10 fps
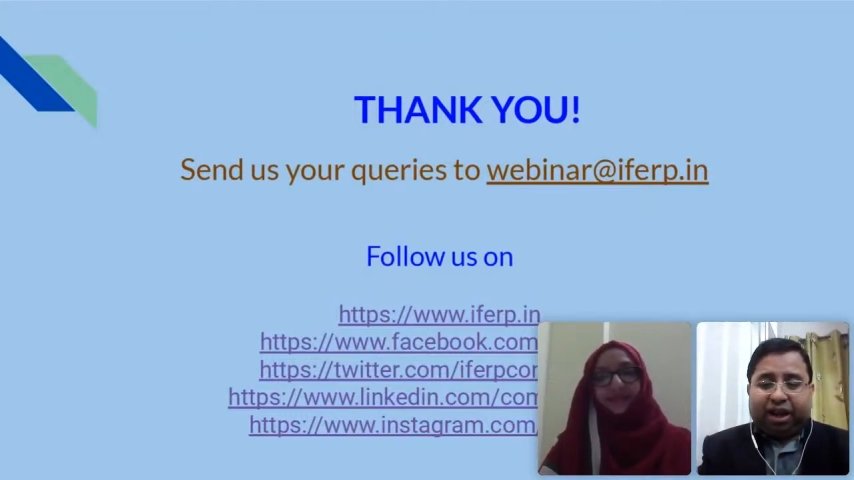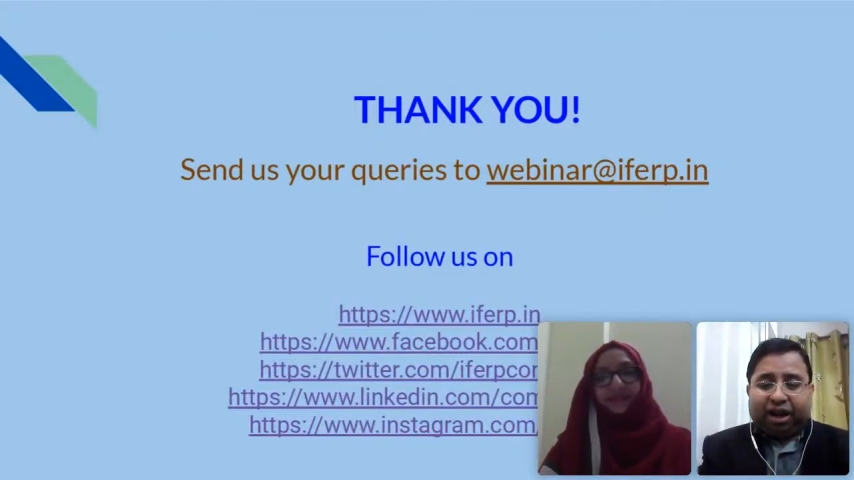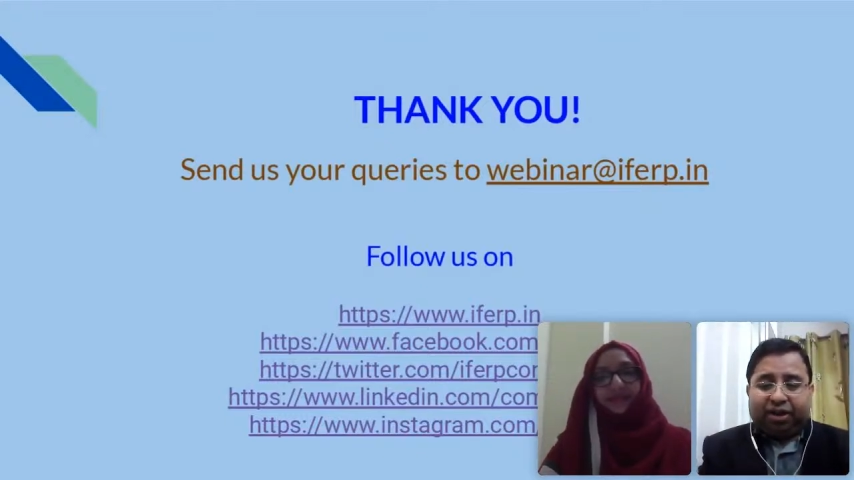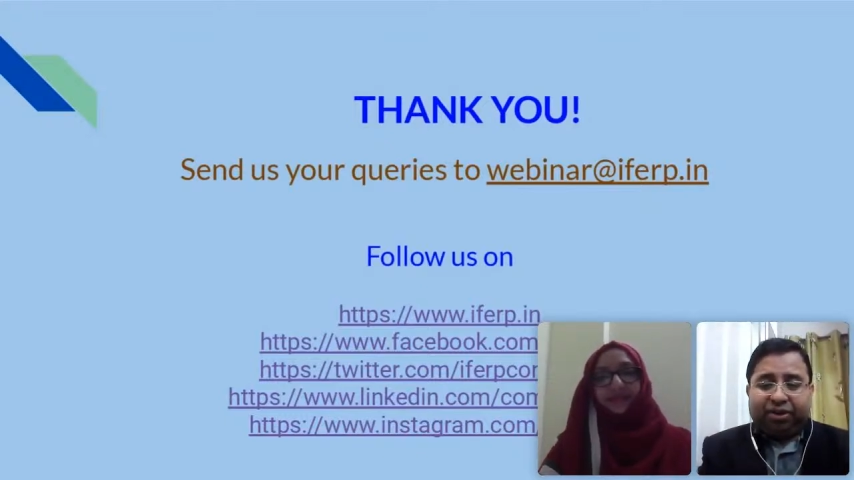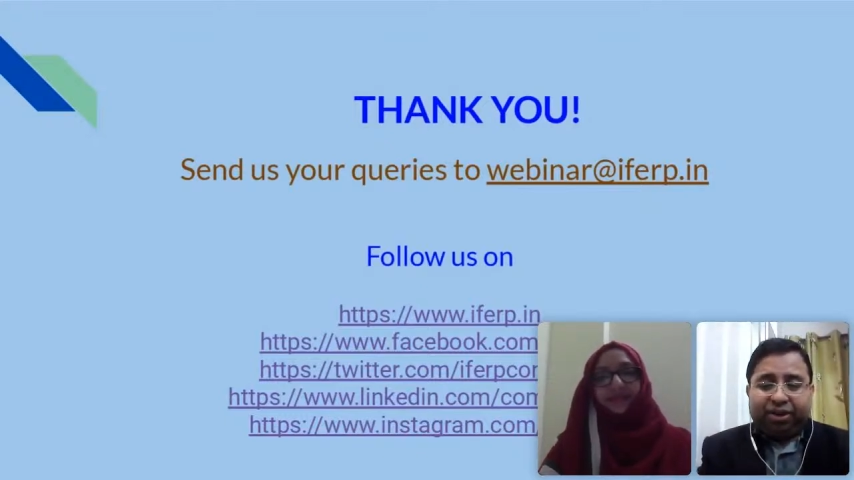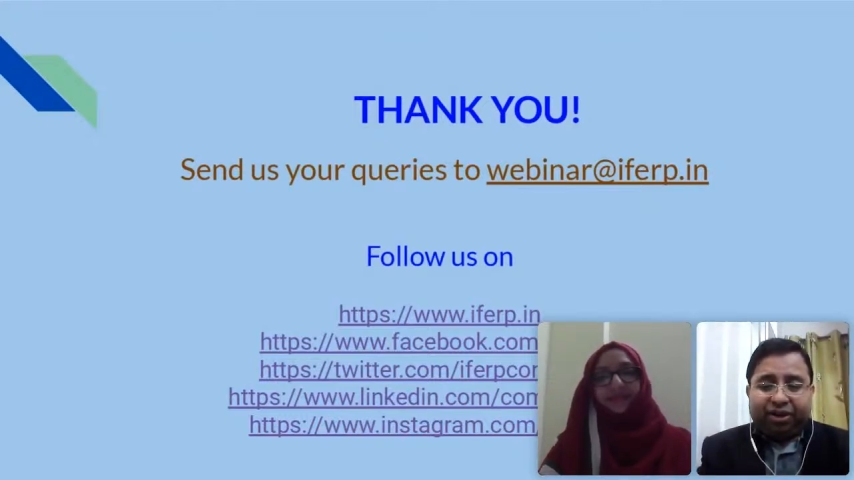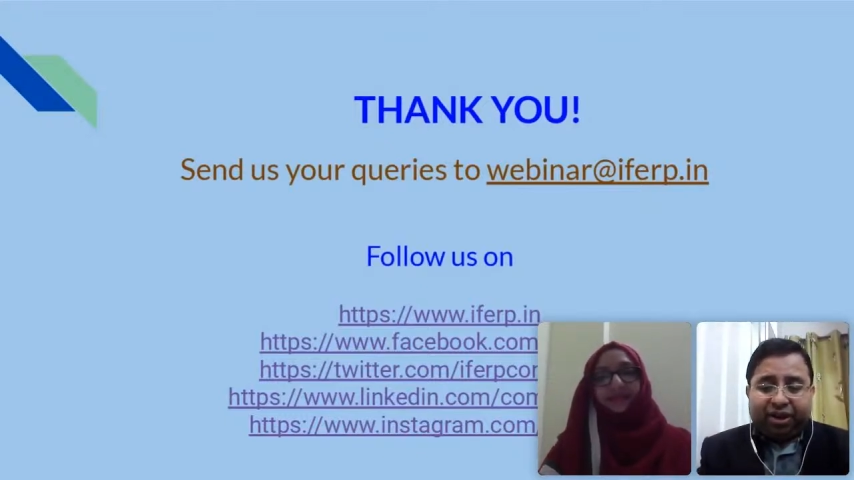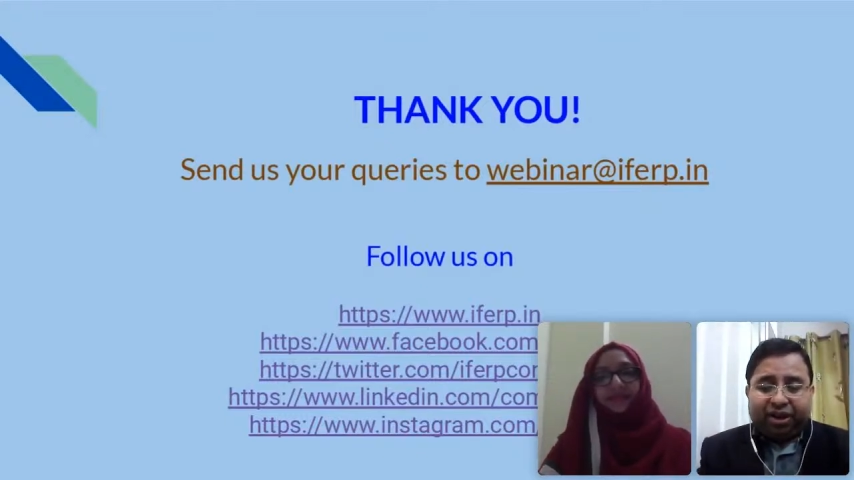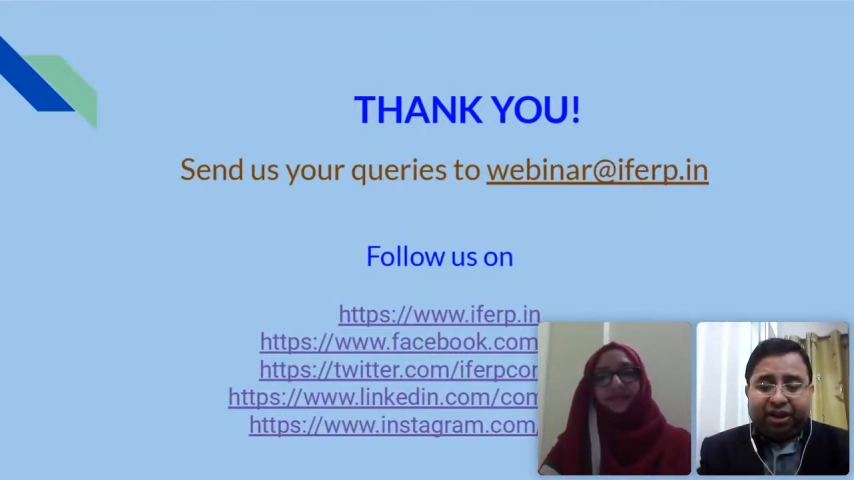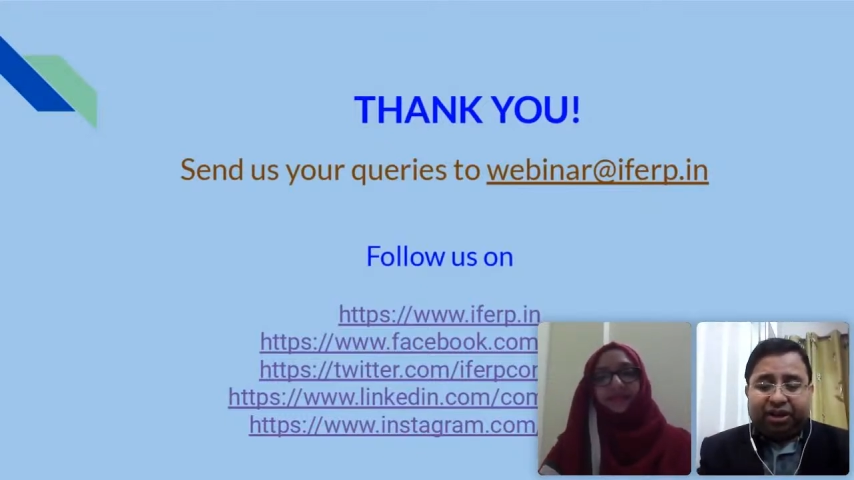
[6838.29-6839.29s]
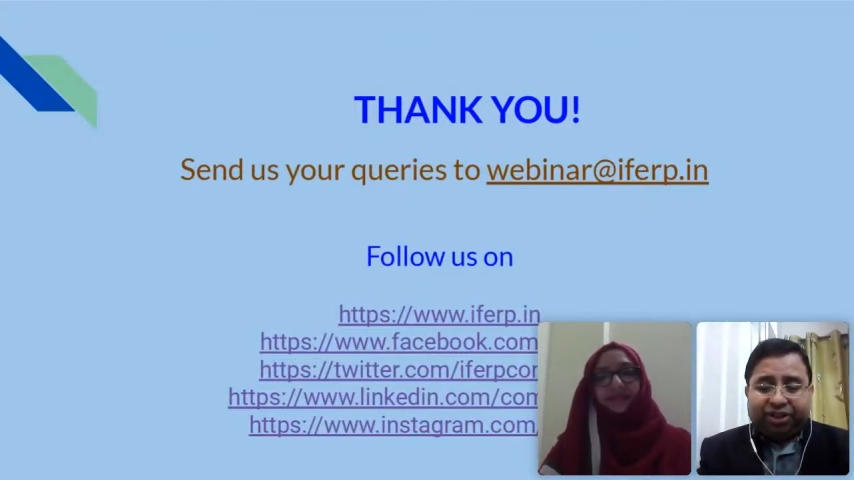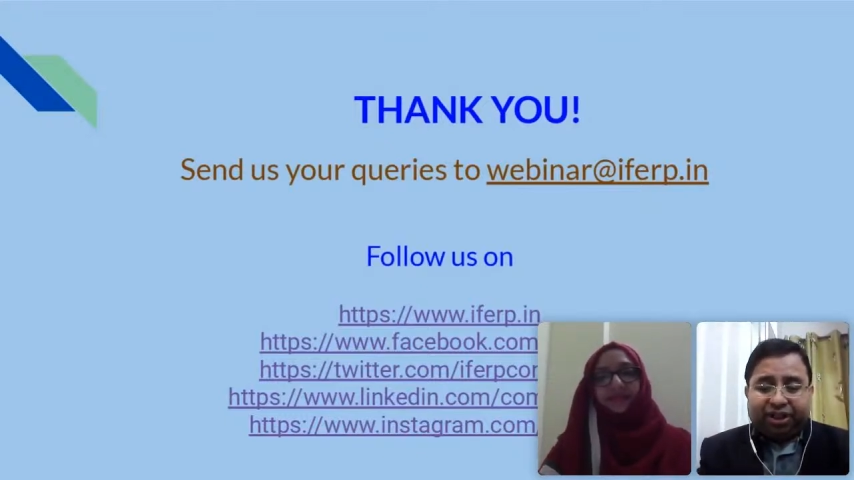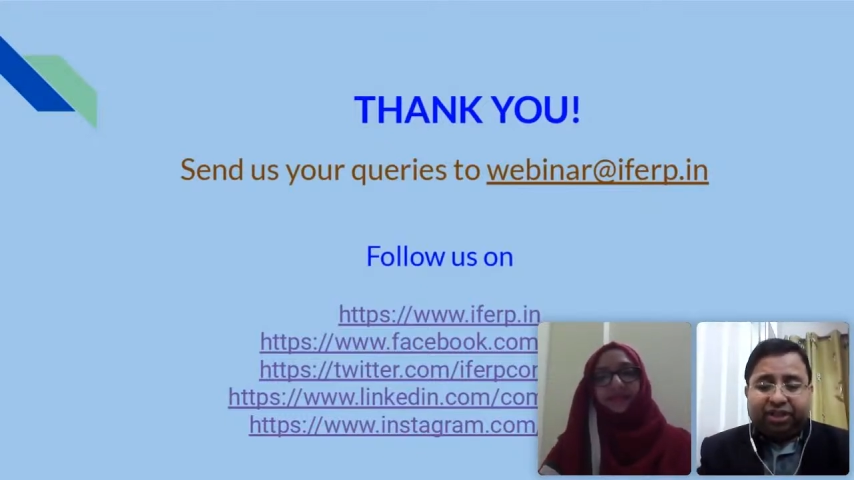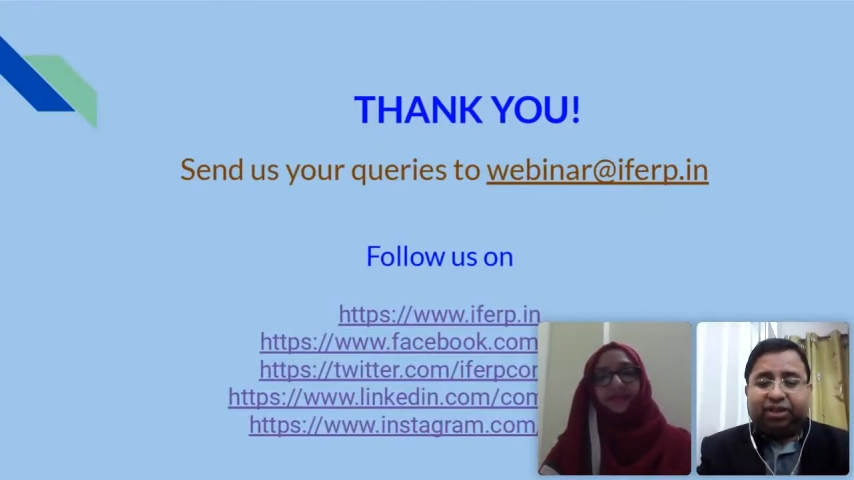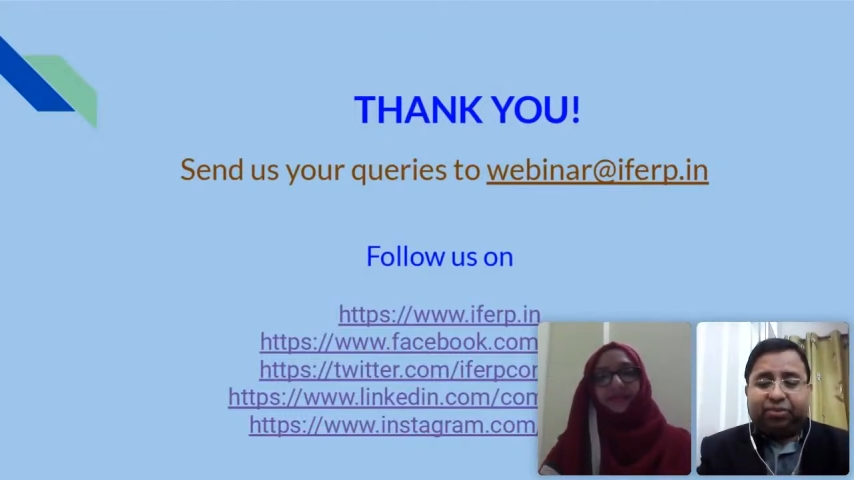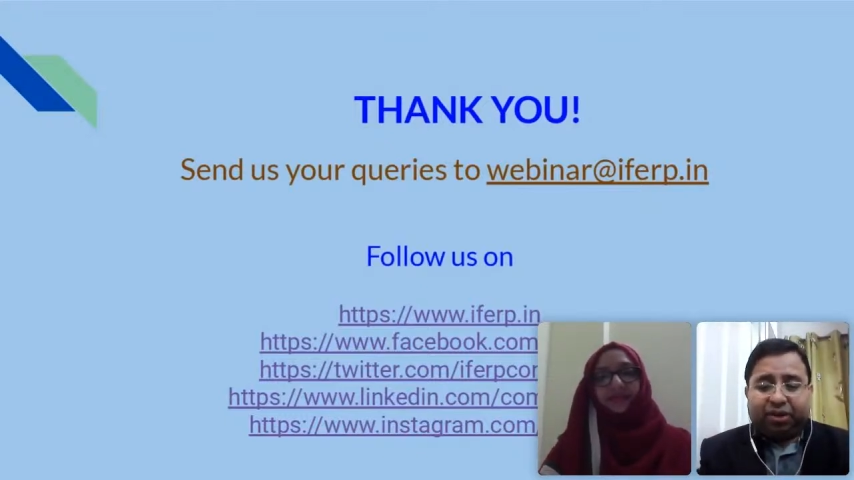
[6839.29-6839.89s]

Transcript: how you can change the